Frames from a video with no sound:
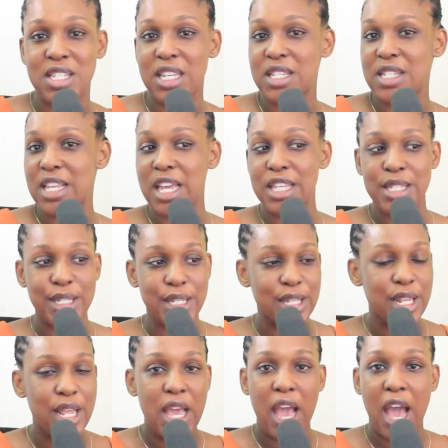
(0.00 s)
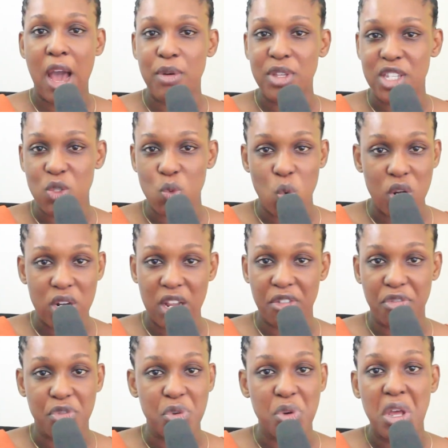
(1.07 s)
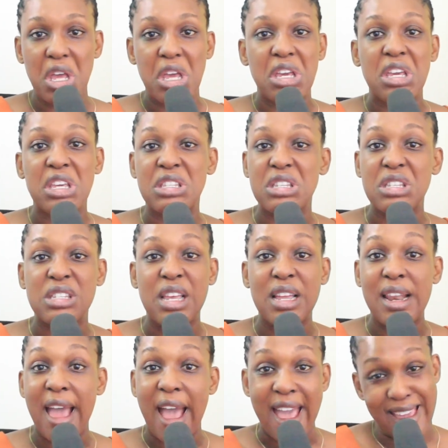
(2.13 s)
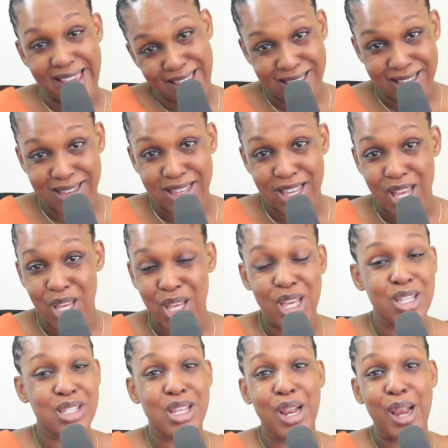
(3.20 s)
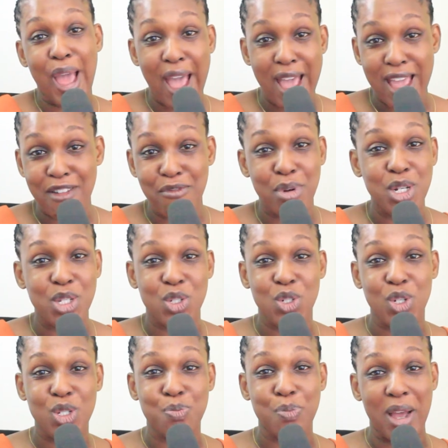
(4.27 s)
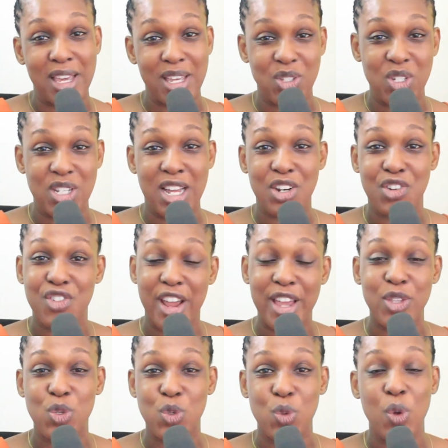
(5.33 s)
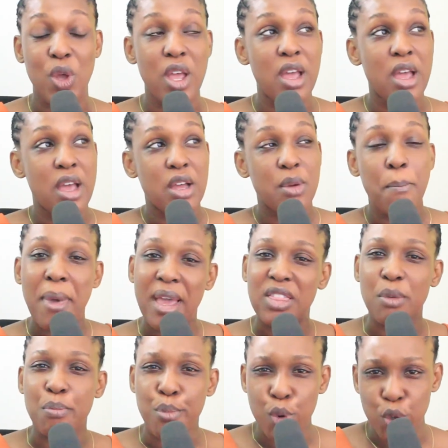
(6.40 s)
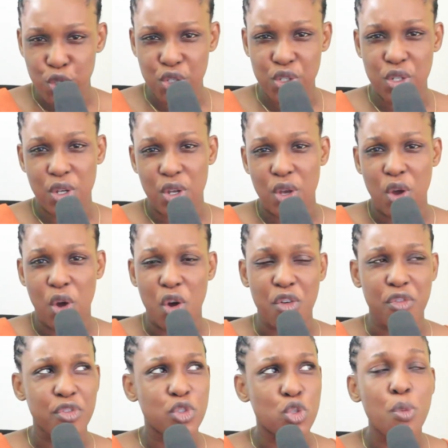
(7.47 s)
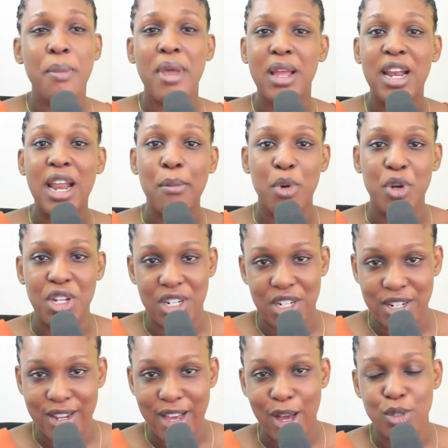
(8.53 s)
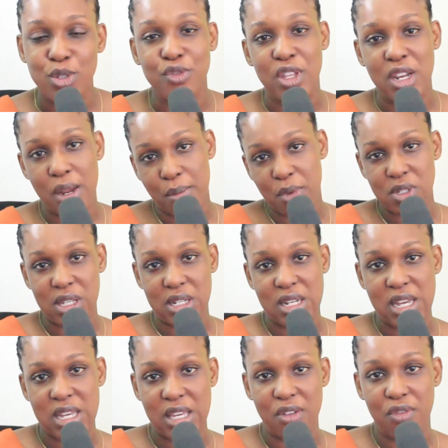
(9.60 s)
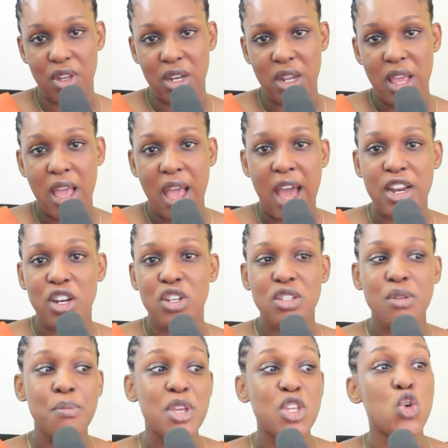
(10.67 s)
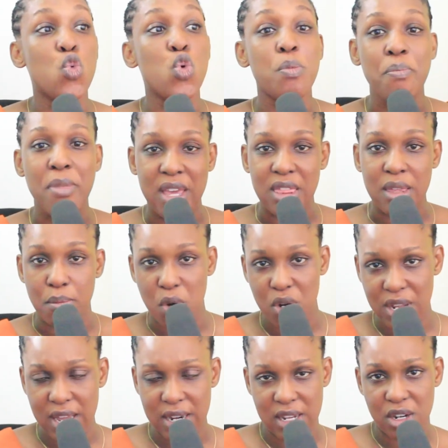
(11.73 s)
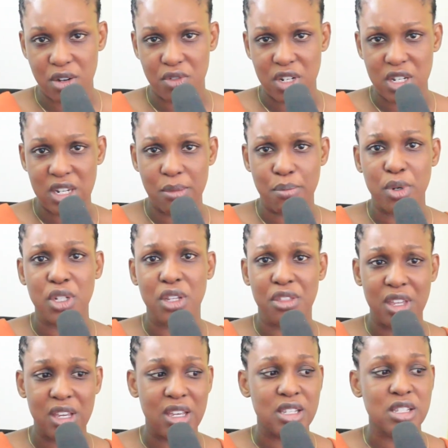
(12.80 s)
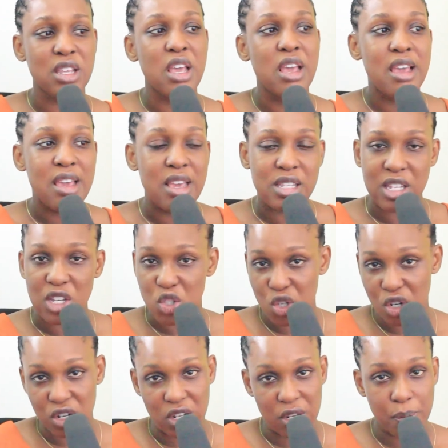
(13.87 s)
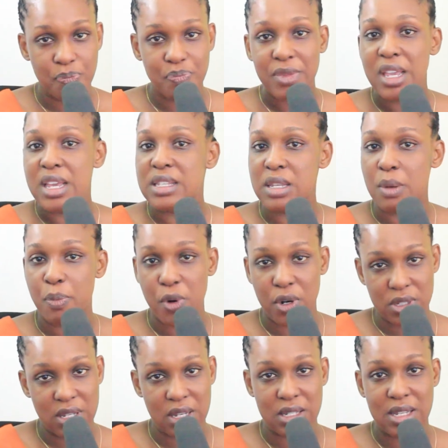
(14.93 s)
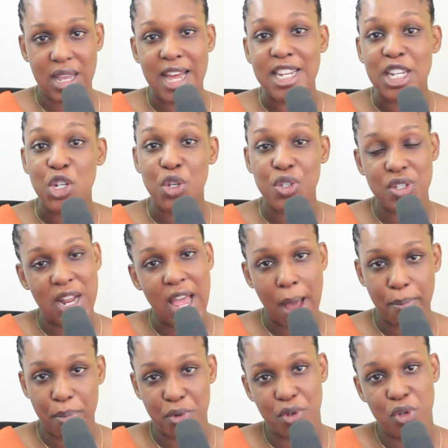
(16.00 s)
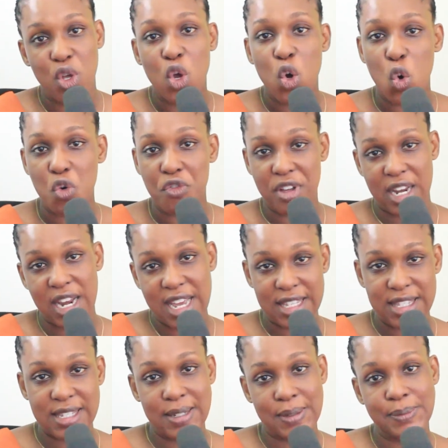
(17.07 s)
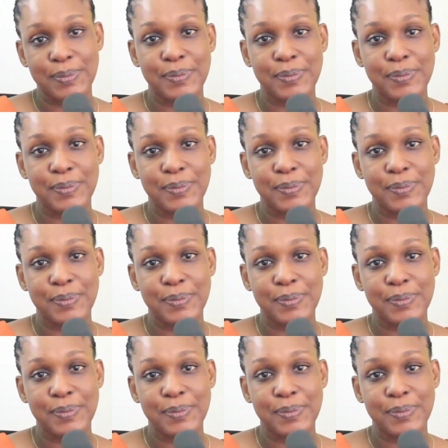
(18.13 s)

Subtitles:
is exciting, how it is wonderful. It is a lie. It is a lie. Everybody is just packaging and trying to make the most of, to make lemonade out of the lemons that they're giving. And it doesn't mean you won't make the money at the end of the day, but the thing is, it's a journey, it's a process, and it doesn't happen overnight.